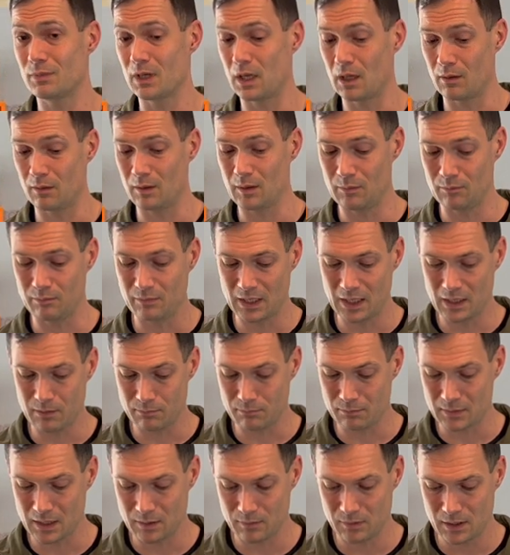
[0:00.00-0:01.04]

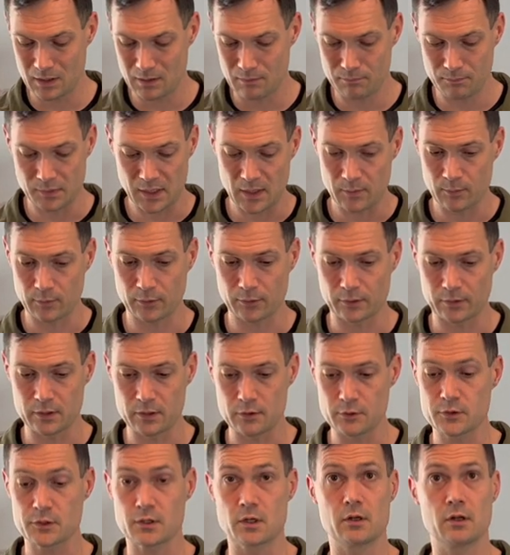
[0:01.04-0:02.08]
maybe people are
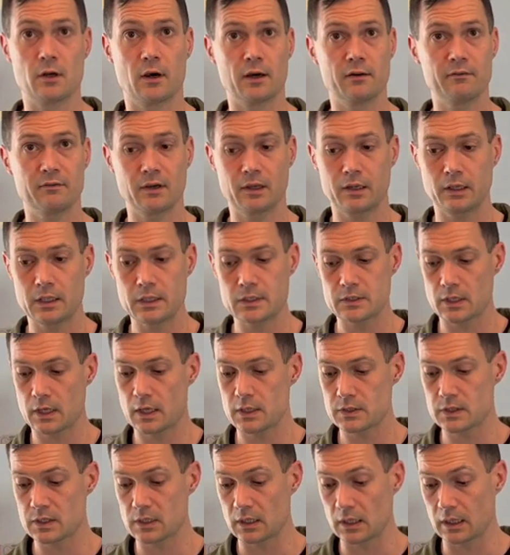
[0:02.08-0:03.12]
used to non-vanity
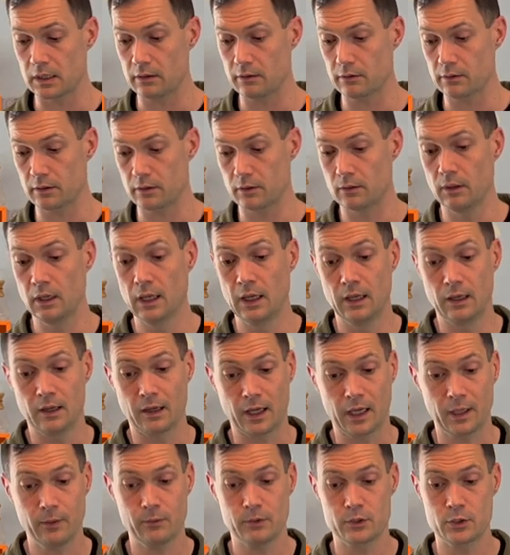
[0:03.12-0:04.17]
sizing. I don't know.
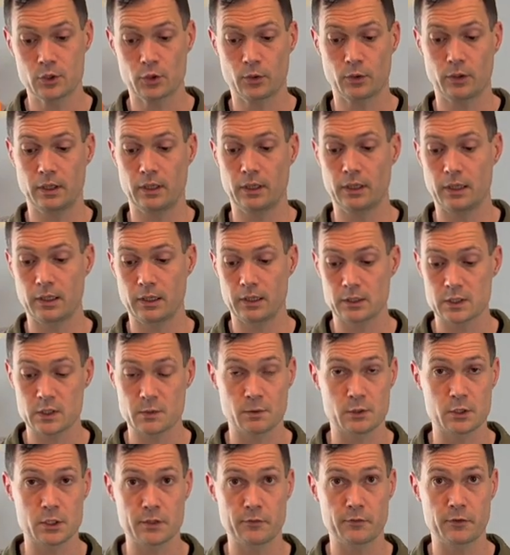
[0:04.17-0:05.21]
I would try,
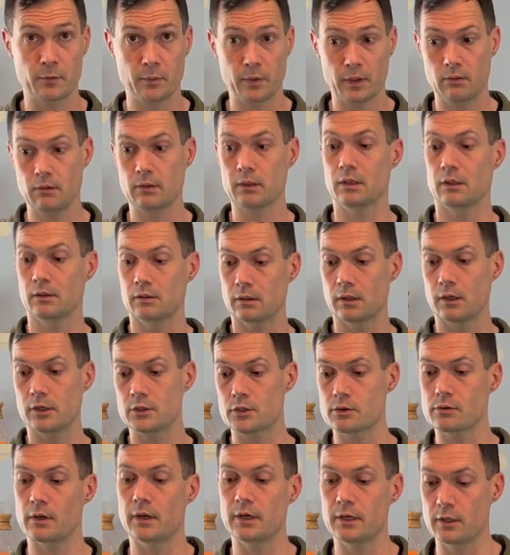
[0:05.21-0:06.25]
especially if you're American, I'd
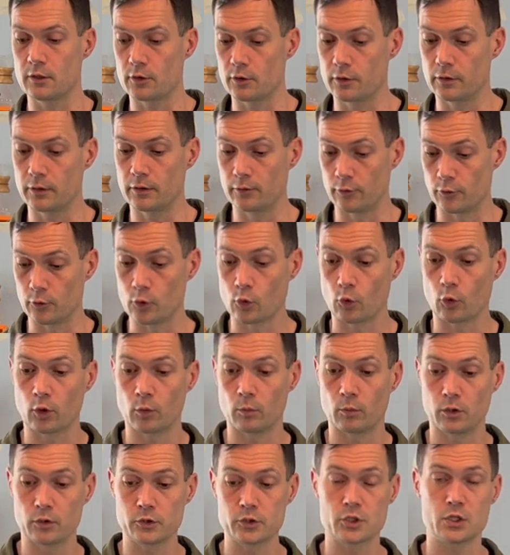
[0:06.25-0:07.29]
try your
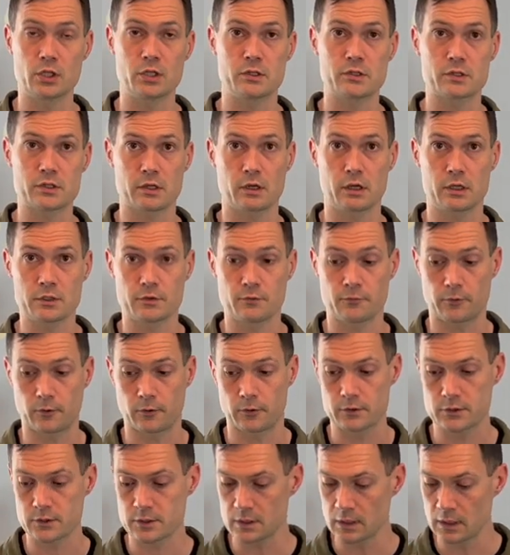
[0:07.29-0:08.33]
normal jean size
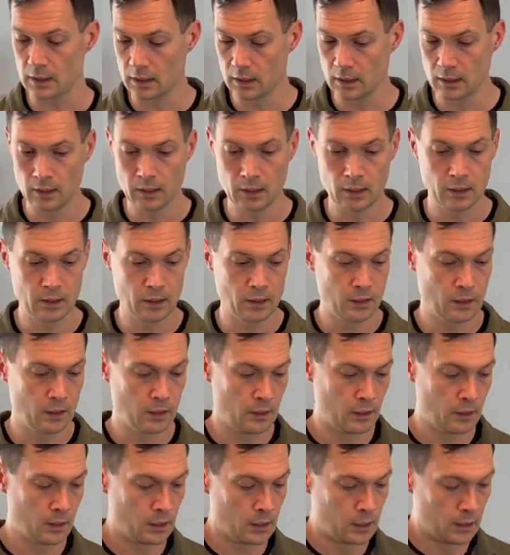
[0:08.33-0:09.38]
first.
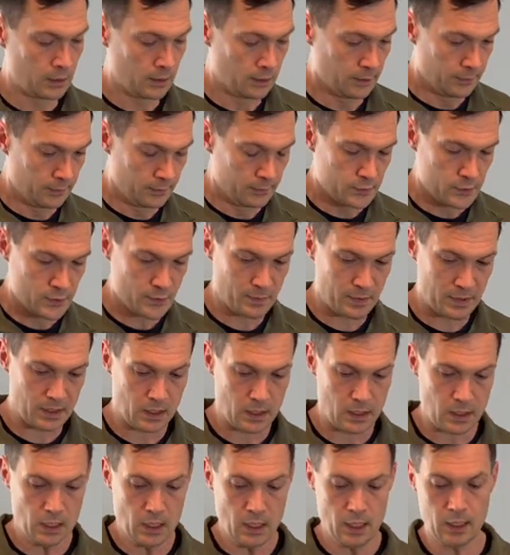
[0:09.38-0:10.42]

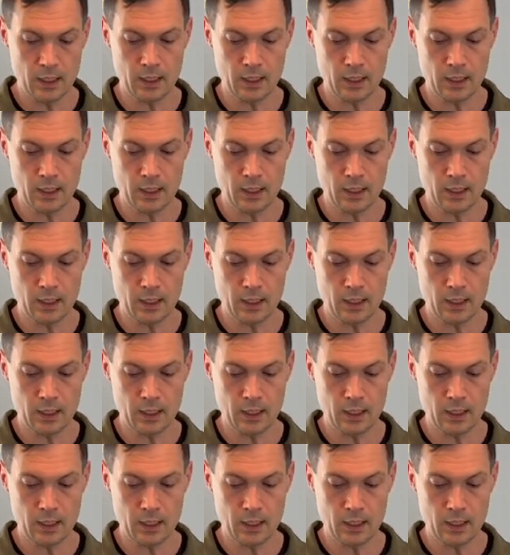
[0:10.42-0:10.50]
Spidi,